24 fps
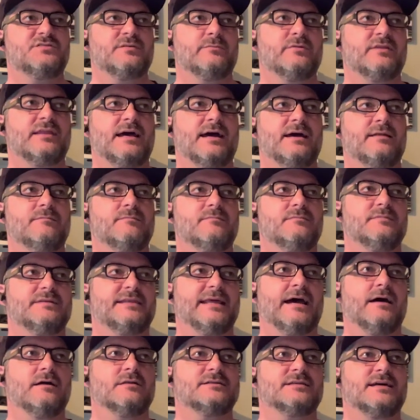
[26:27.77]
Some of that
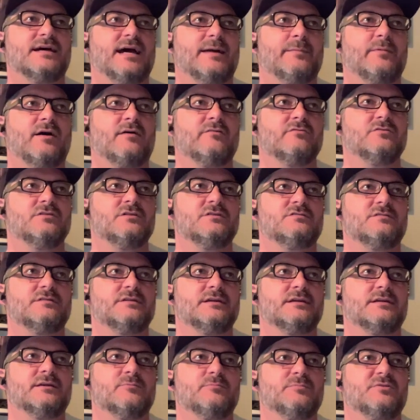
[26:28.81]
downtime
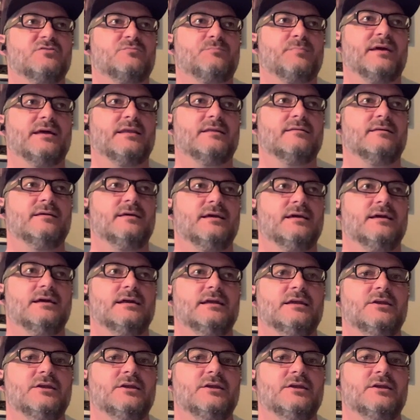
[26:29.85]
obviously can be spent,